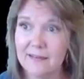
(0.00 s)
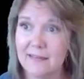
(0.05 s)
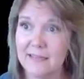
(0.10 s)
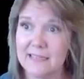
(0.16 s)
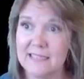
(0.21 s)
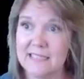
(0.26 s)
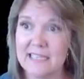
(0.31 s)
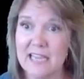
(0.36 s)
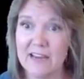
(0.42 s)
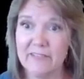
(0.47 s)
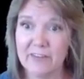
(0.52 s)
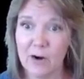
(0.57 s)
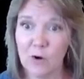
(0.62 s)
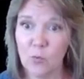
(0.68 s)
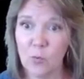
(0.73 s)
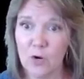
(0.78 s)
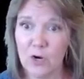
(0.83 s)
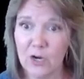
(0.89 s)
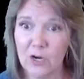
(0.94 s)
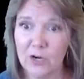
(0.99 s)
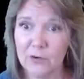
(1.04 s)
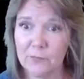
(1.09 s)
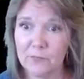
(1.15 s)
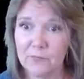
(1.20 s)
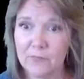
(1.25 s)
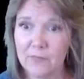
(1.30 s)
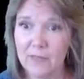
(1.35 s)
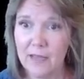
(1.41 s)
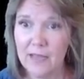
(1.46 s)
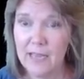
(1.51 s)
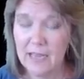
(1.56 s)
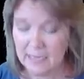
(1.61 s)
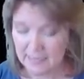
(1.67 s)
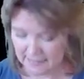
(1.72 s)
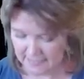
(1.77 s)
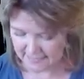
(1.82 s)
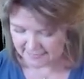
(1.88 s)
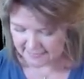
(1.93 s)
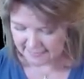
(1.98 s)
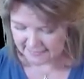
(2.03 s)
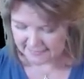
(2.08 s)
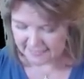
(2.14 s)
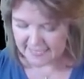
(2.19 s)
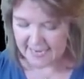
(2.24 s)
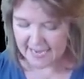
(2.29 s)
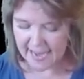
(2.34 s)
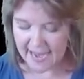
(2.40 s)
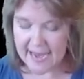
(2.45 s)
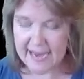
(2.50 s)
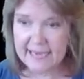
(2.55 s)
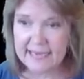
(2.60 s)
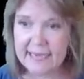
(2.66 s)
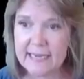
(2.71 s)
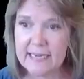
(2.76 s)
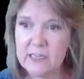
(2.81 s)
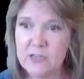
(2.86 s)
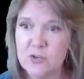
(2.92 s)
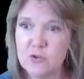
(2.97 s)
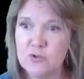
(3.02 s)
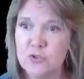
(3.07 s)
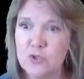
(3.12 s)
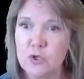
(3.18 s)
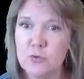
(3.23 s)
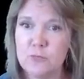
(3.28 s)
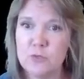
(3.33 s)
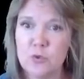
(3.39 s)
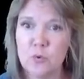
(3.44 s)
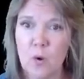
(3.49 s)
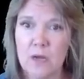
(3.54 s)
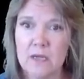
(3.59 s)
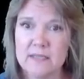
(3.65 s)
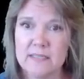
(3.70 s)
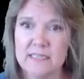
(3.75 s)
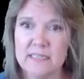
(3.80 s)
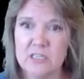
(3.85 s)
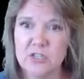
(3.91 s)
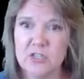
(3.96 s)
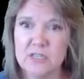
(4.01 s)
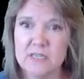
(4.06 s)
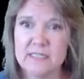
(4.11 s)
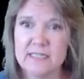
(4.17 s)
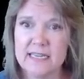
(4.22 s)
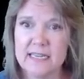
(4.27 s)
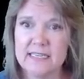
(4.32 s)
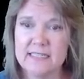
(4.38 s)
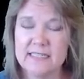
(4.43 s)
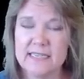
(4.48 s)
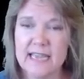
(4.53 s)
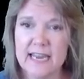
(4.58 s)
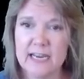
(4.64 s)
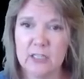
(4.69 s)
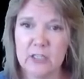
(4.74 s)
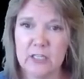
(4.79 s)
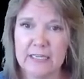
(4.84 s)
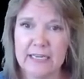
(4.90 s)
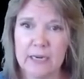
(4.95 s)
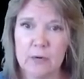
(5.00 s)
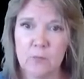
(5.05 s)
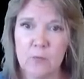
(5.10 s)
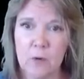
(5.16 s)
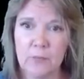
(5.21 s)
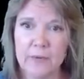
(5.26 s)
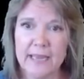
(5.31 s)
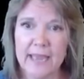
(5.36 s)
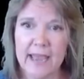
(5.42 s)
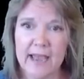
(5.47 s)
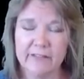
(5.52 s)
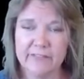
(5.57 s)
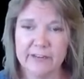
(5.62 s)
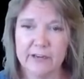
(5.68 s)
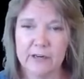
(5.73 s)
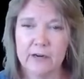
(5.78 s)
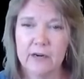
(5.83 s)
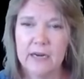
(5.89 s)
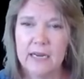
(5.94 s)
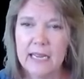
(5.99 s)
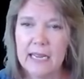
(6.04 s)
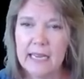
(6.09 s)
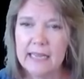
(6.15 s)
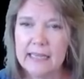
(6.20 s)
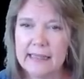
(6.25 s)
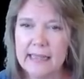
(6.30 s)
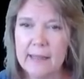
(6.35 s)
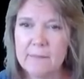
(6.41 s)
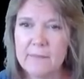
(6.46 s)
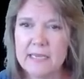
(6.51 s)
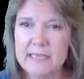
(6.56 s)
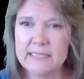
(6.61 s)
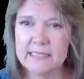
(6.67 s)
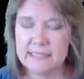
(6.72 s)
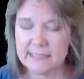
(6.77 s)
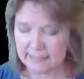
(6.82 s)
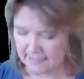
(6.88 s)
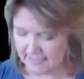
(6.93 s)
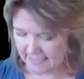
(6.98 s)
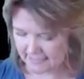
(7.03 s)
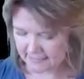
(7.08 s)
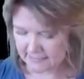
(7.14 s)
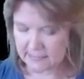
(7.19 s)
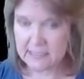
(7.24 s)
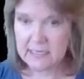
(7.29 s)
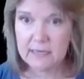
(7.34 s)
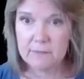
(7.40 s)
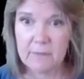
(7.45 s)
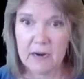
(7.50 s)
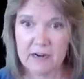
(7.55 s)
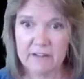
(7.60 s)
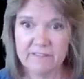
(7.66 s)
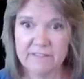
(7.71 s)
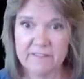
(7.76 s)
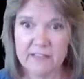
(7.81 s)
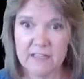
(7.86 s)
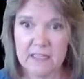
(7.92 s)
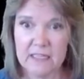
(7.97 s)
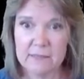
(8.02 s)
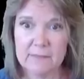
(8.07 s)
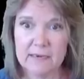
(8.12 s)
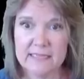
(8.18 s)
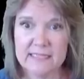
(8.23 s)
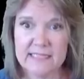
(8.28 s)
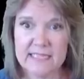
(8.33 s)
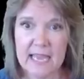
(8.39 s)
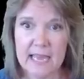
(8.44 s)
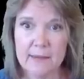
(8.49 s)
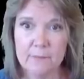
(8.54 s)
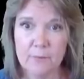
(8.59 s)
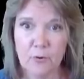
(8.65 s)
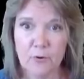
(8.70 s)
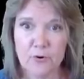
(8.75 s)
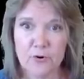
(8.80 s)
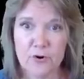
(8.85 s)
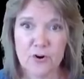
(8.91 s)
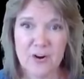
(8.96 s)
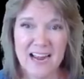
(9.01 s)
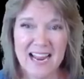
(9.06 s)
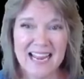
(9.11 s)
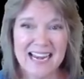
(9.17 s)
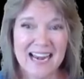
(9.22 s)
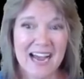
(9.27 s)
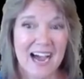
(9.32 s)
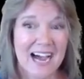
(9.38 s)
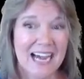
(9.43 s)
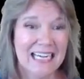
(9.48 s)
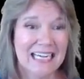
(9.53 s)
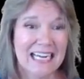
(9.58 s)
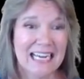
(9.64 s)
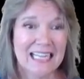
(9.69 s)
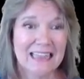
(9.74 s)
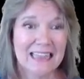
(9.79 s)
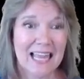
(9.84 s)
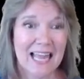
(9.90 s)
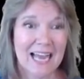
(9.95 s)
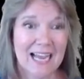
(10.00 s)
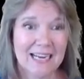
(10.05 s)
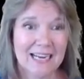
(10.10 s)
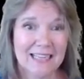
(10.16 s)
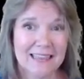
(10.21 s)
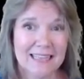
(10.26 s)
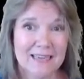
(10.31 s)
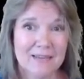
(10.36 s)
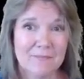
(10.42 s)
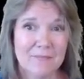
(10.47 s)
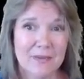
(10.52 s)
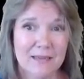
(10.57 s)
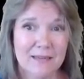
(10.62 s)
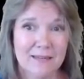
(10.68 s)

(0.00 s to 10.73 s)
Let's save our work. Let's hit the A key to zoom to all stitches and take a look at what we have here. Let me select my fill and my satin border and unlock them